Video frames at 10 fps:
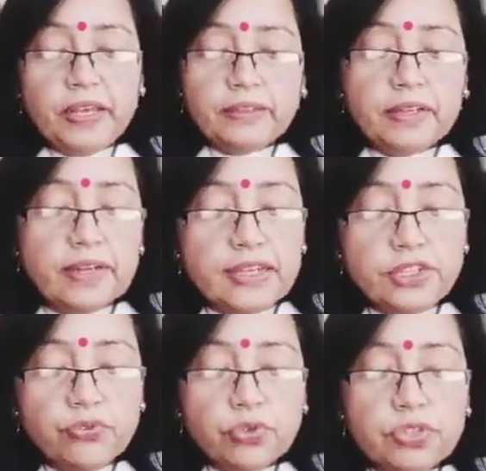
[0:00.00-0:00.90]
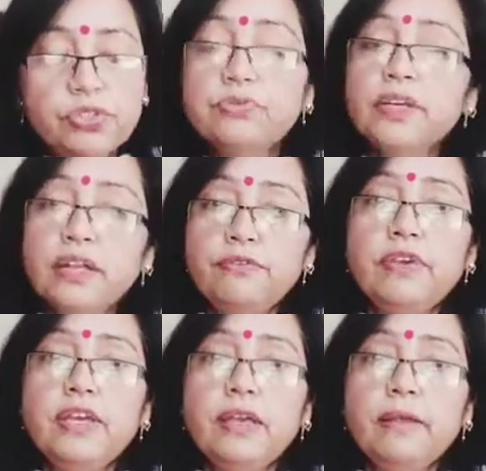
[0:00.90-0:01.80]
The writer wants to
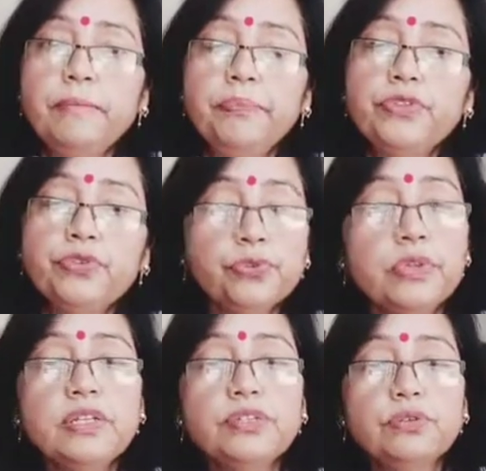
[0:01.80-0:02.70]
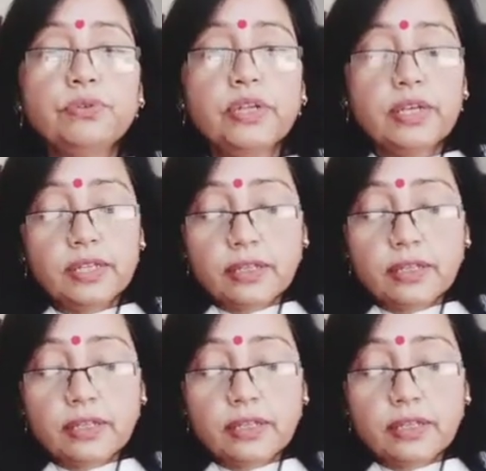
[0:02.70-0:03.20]
convey, through this story,